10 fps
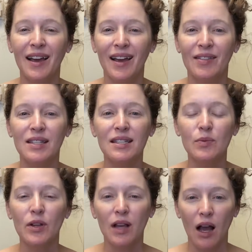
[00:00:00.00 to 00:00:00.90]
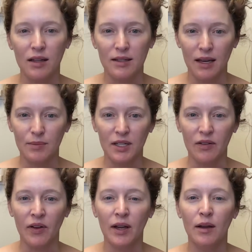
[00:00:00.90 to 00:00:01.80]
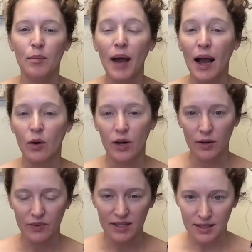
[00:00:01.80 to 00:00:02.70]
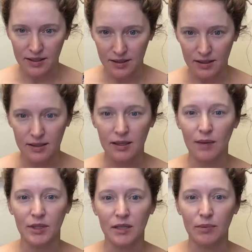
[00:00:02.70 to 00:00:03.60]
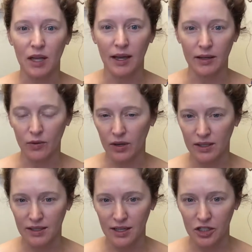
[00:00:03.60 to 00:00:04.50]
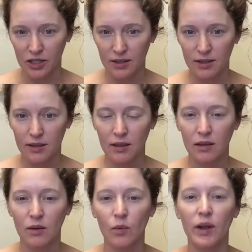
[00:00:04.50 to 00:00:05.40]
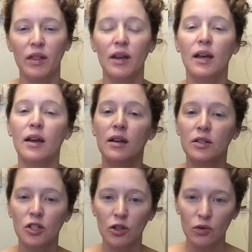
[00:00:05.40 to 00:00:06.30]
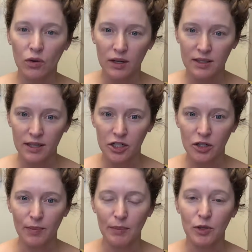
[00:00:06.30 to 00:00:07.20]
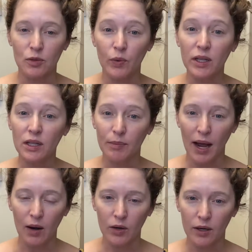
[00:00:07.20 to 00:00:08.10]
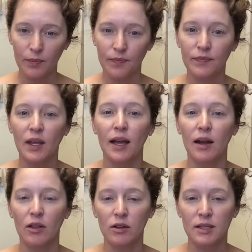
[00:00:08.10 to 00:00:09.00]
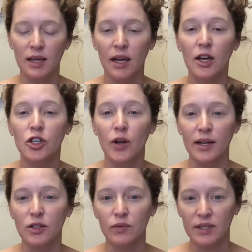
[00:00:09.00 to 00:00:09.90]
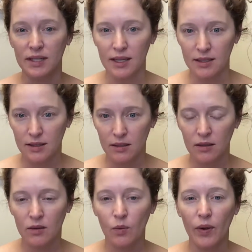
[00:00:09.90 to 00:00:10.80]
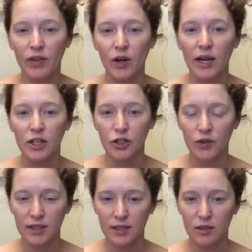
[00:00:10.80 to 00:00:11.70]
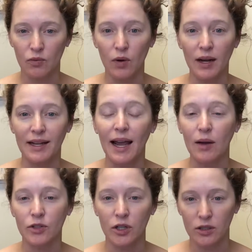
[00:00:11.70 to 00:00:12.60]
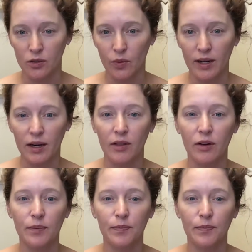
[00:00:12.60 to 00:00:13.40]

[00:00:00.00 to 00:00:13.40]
This is where the concepts of power and resistance come into play in organizations, with certain organizational members wielding power and others trying to resist when their interests run counter to one another.